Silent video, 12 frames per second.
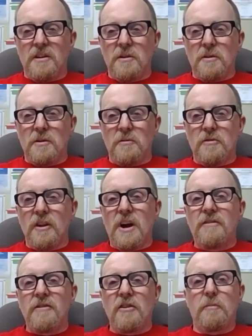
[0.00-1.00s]
it was a
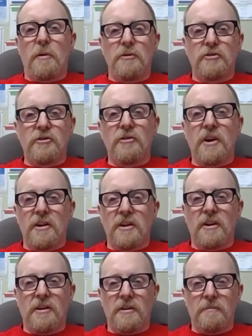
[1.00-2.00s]
lot of exposure, and
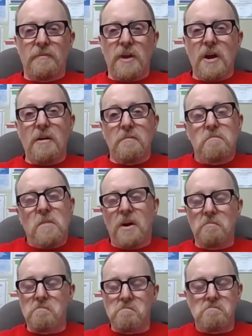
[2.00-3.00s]
yeah,
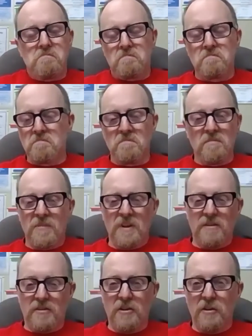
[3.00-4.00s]
I'm
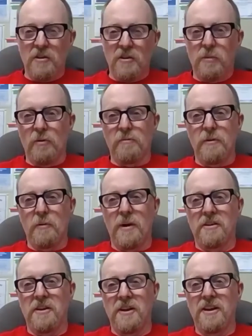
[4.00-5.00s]
still blows me away today.